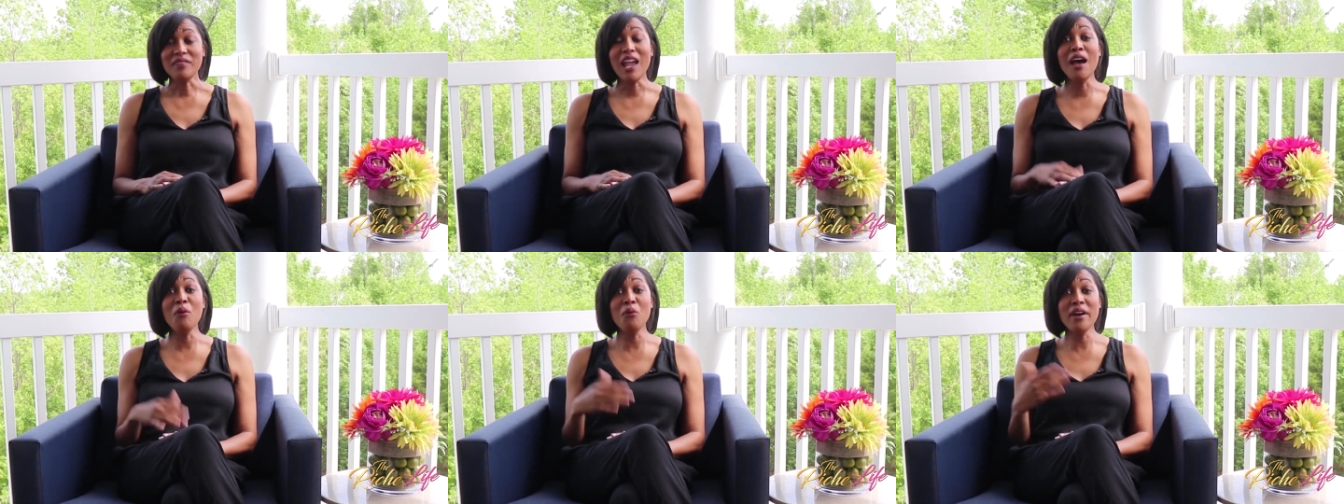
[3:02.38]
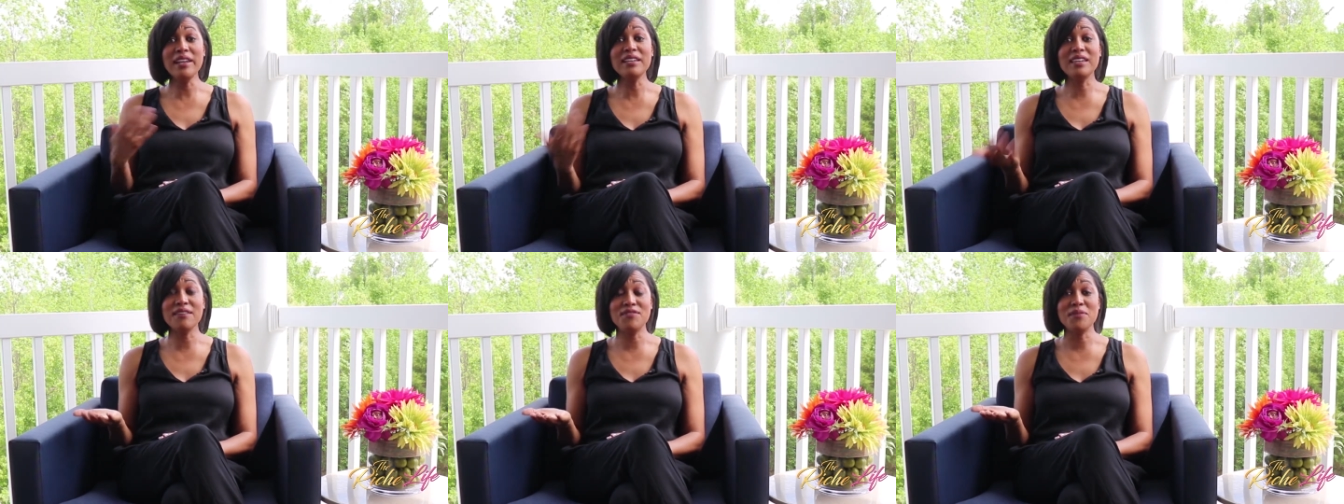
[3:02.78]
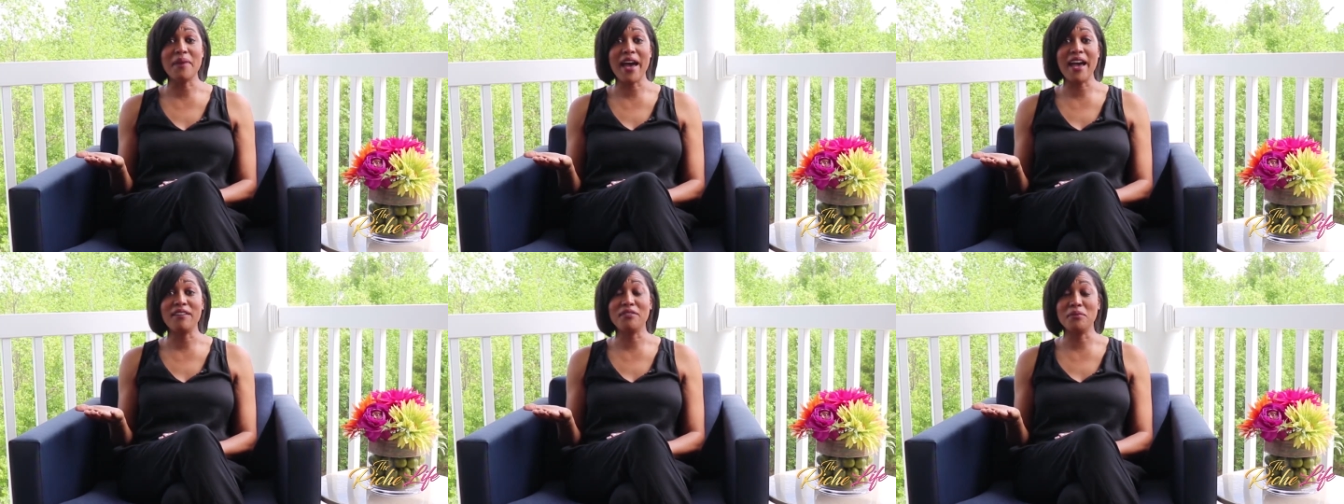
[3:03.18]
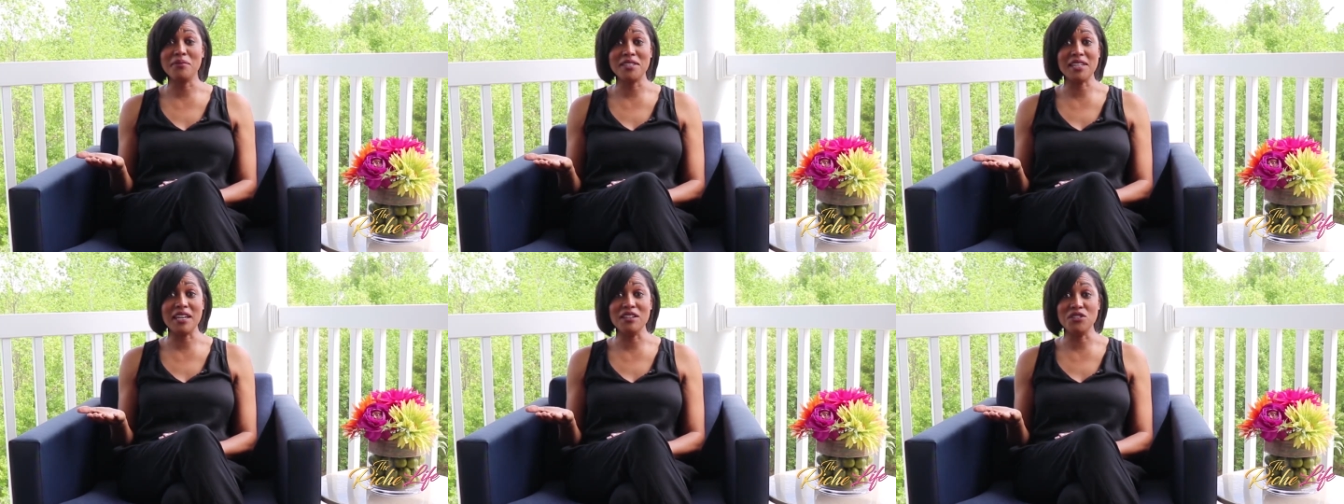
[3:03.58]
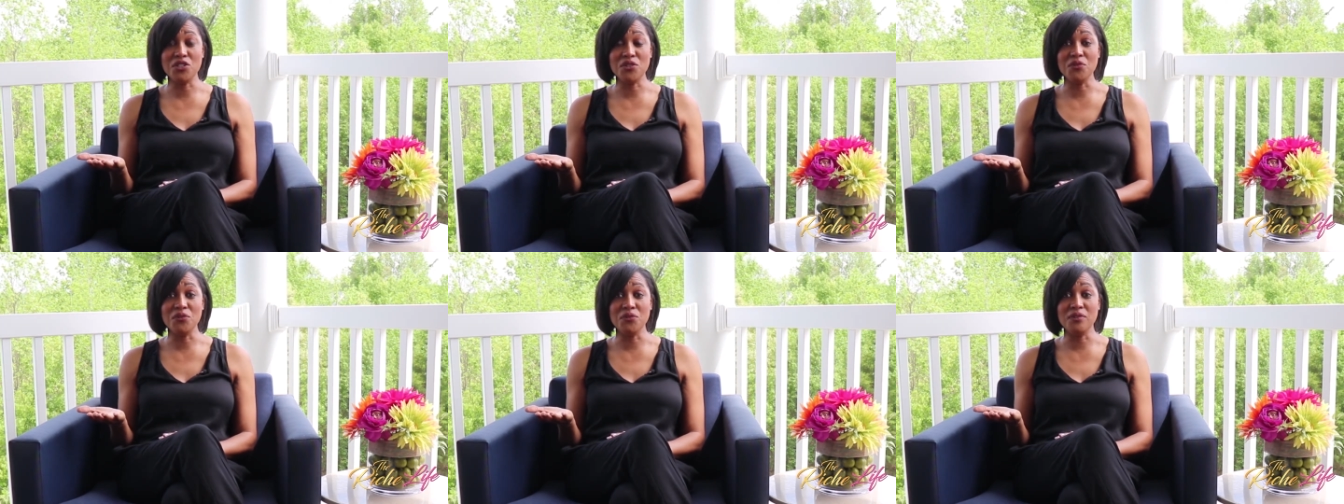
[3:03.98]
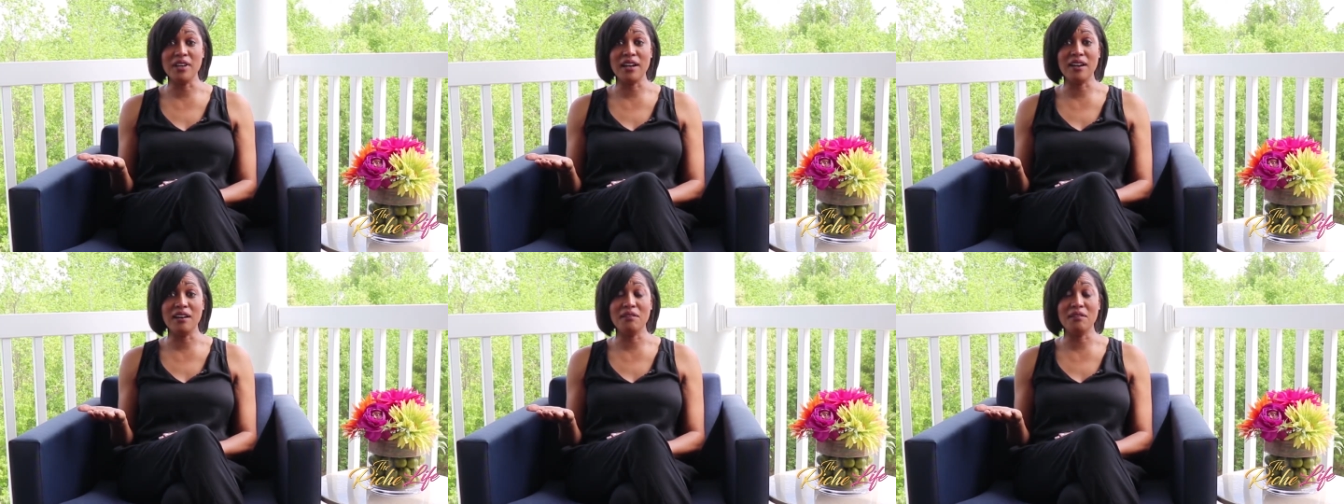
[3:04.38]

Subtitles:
I won a gift bag from St. Jude